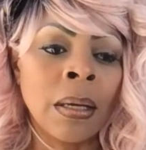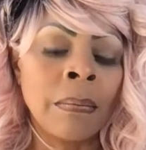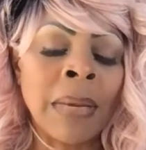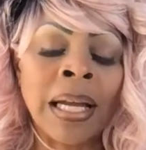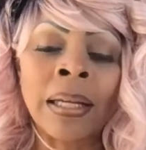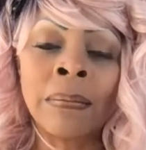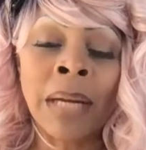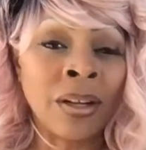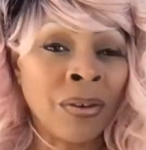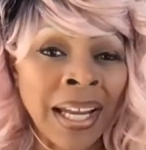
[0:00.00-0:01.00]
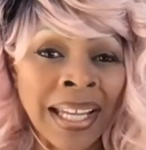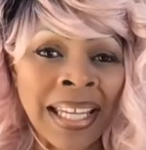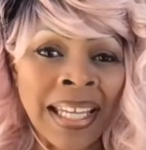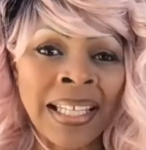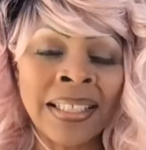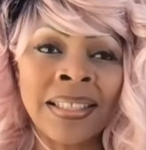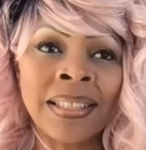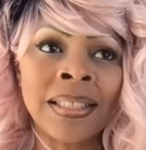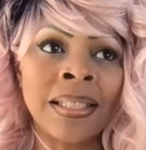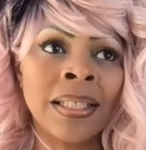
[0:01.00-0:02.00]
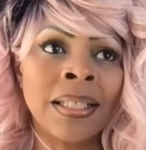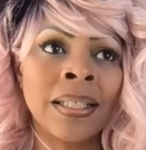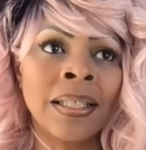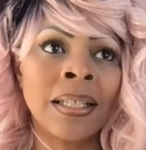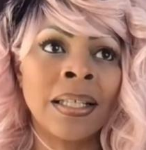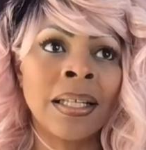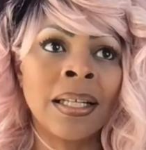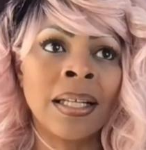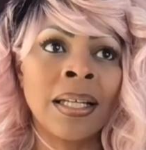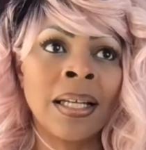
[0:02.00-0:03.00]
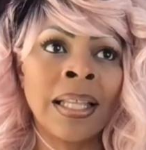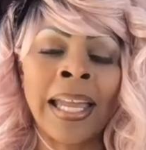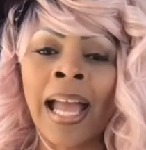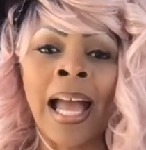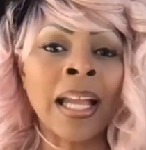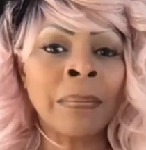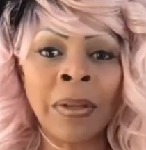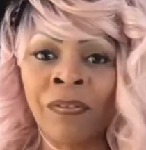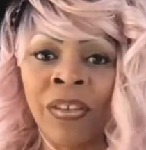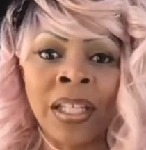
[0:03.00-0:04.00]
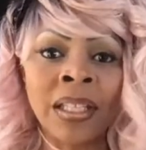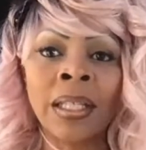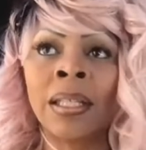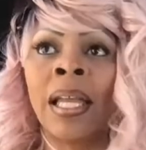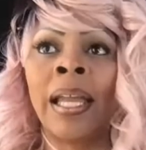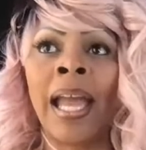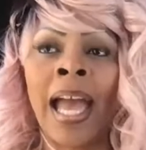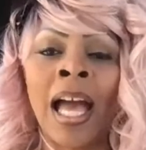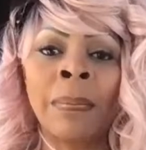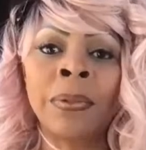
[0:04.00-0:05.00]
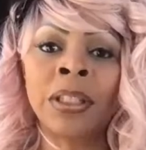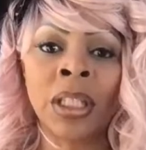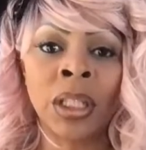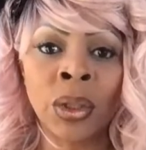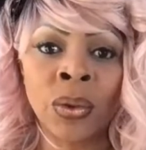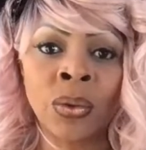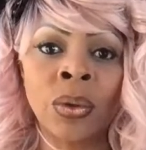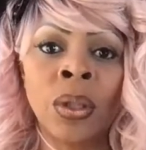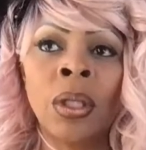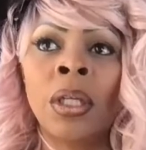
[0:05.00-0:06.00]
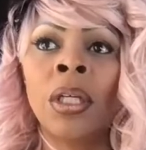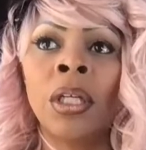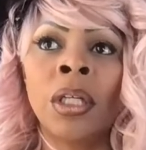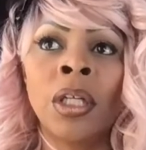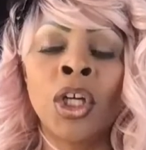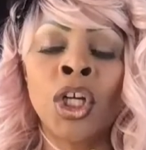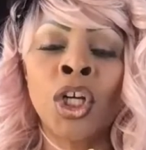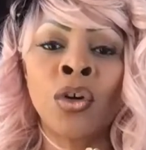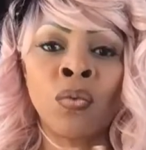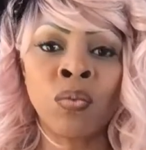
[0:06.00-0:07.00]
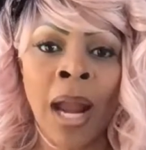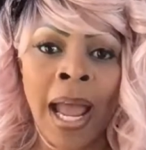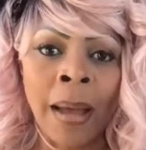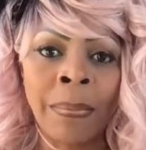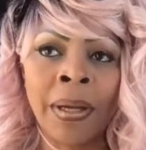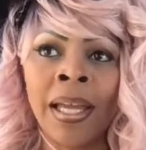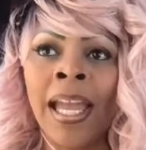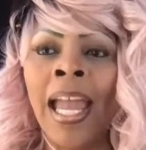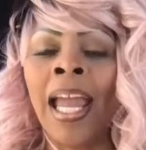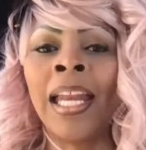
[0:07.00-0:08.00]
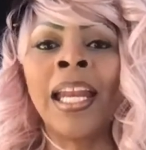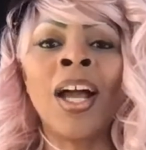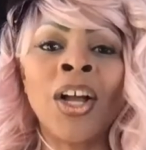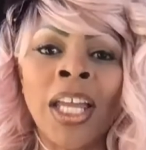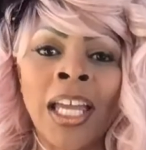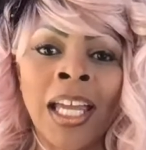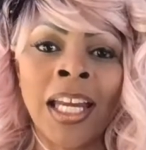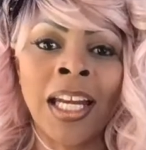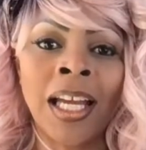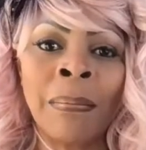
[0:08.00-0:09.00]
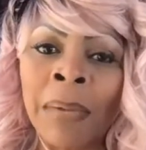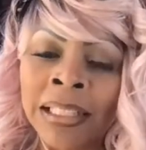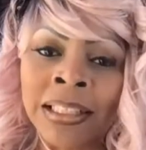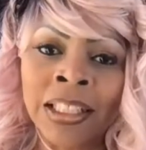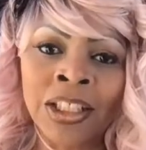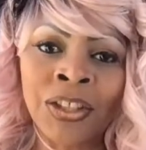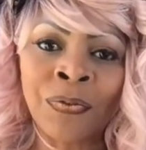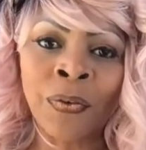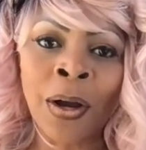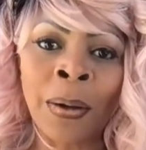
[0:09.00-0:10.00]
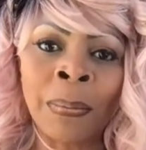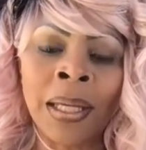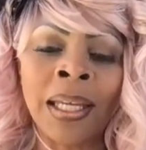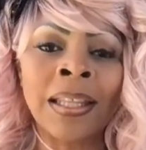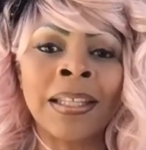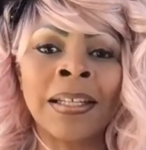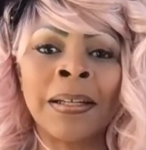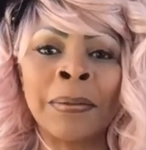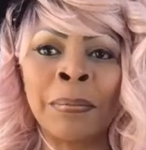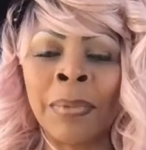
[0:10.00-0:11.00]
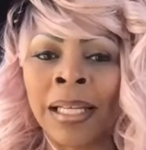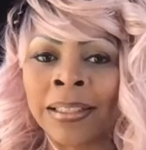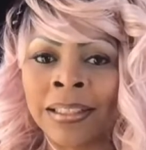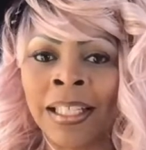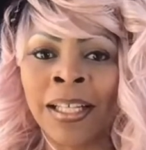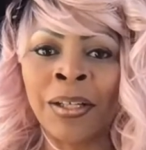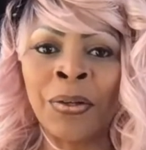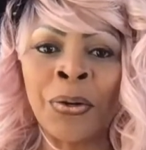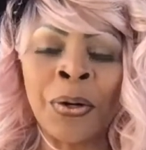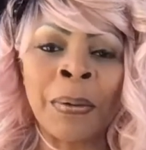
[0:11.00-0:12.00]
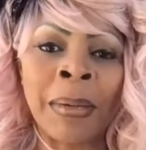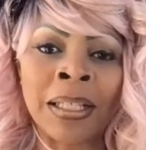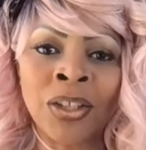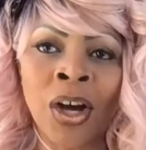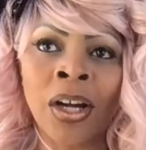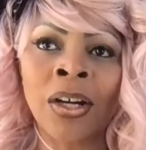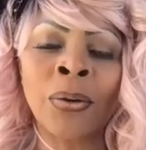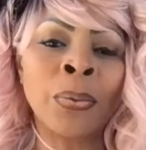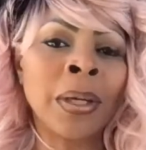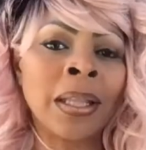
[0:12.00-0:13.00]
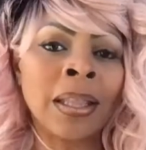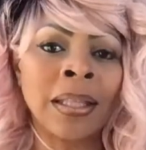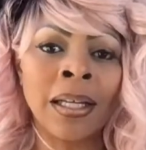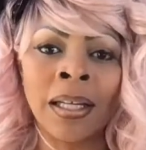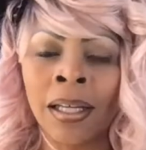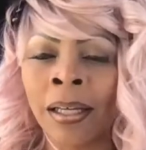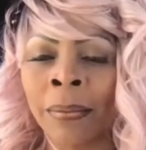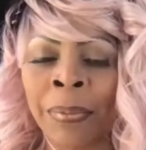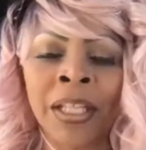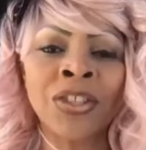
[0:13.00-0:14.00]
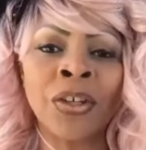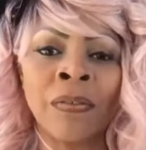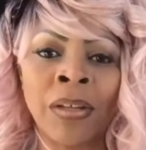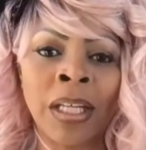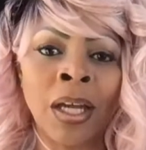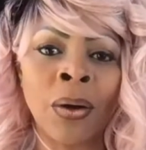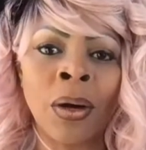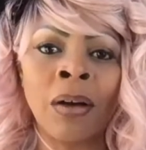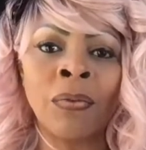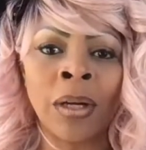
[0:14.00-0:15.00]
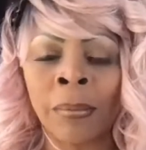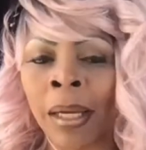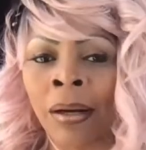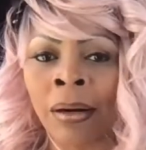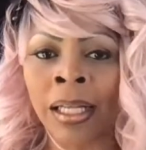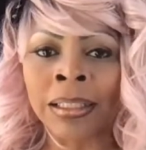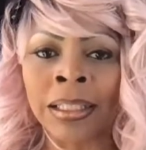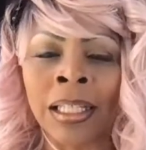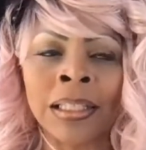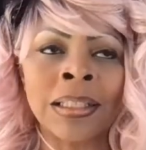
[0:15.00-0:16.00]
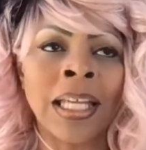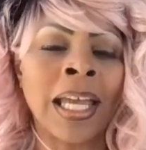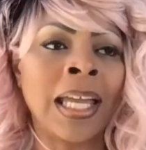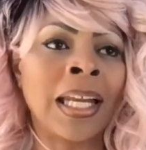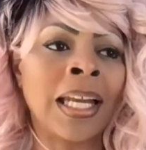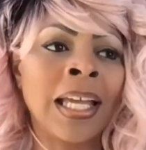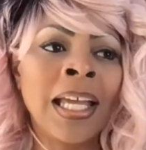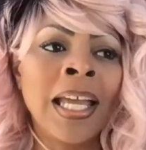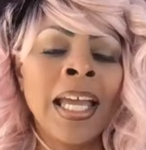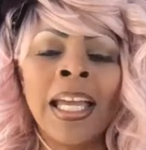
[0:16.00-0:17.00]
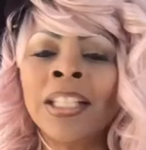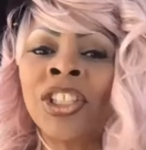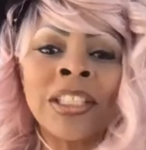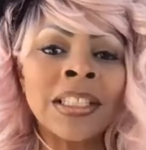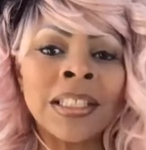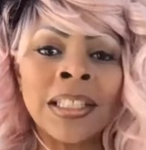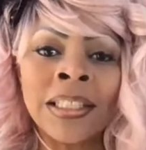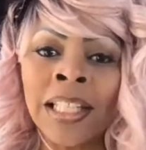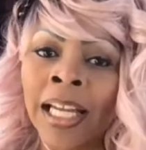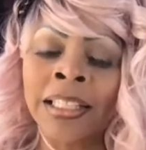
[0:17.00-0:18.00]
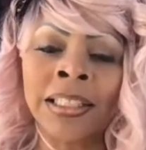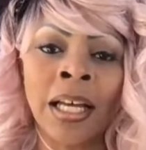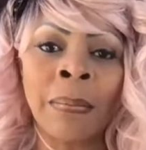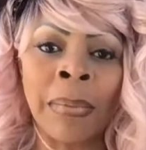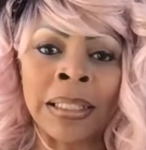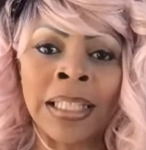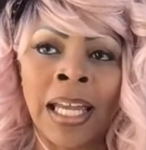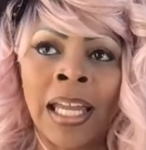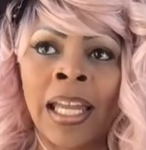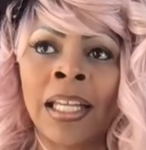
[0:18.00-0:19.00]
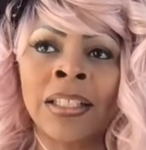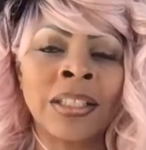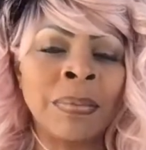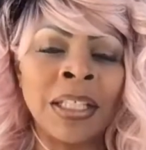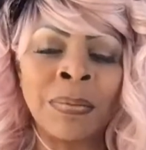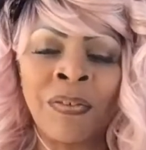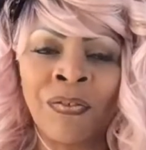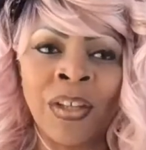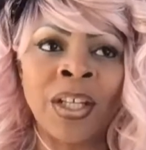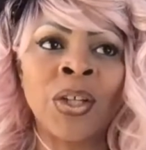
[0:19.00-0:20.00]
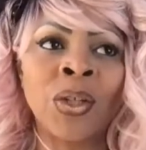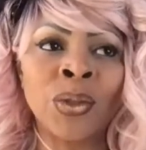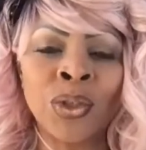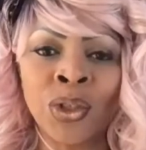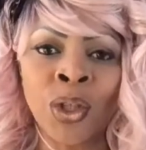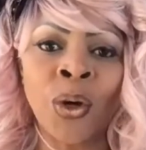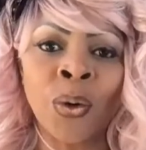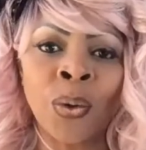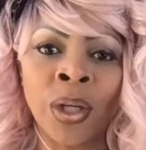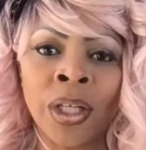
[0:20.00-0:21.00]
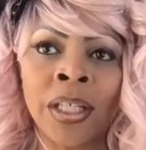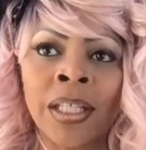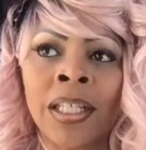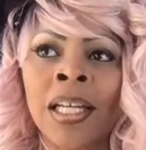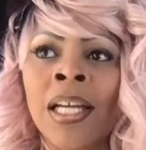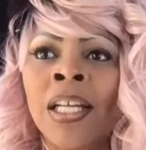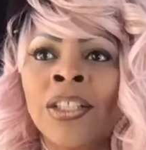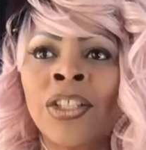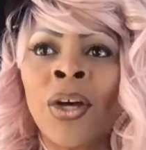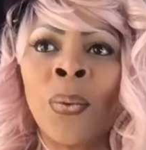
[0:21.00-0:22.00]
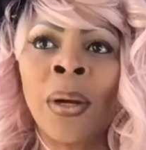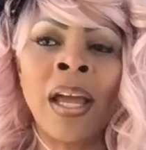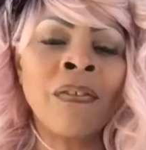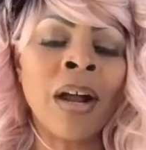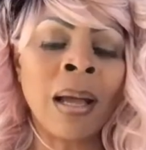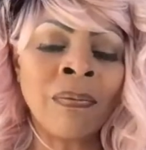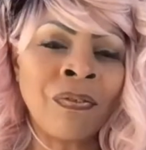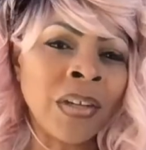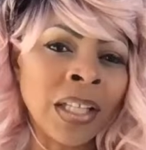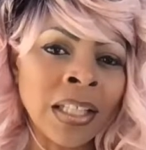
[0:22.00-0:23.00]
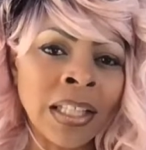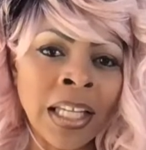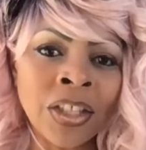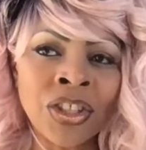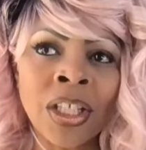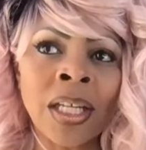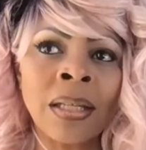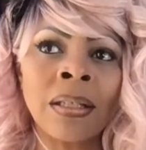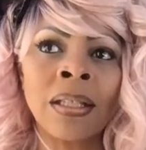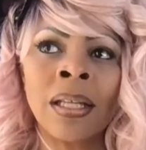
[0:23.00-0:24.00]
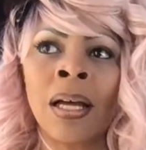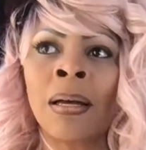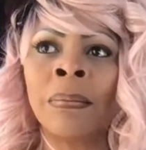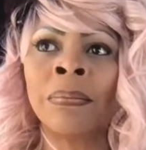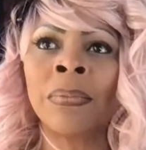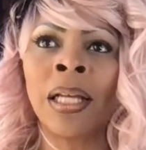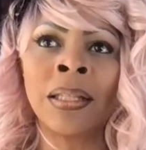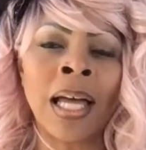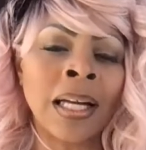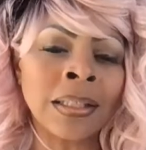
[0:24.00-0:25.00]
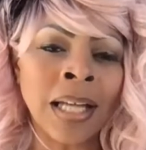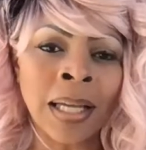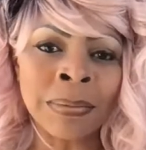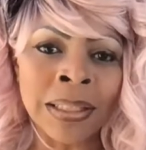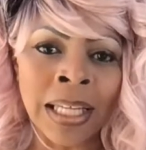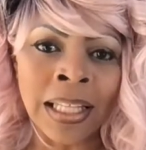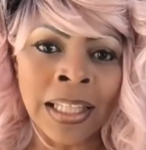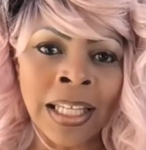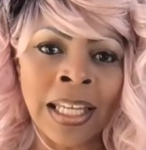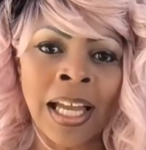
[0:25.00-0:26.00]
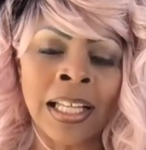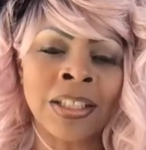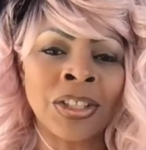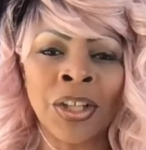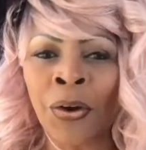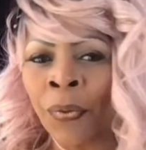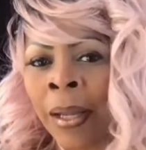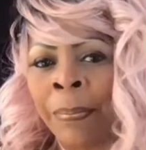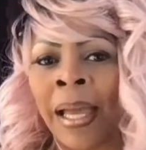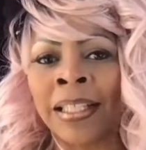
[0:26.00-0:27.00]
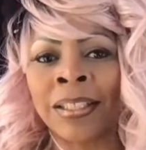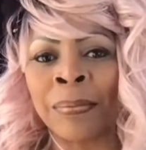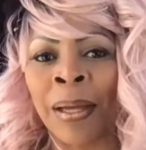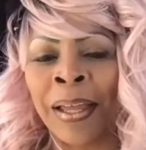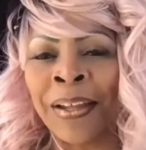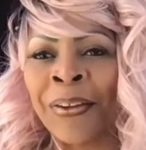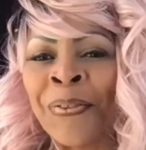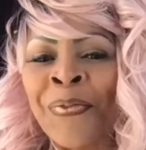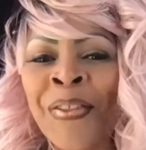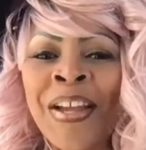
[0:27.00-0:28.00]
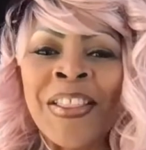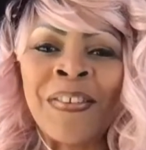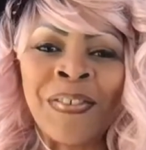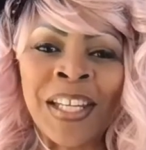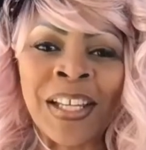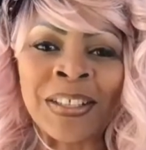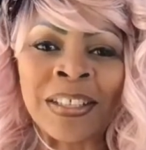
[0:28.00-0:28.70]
my grandkids. Like I could be feeling like absolute crap, and then I'll get a message from either my son or my daughter with a picture or video of one of my grandsons, and it just lights up my day. It just makes me feel so good. So whenever I'm feeling like shit, a lot of times lately, I just go right back to my the videos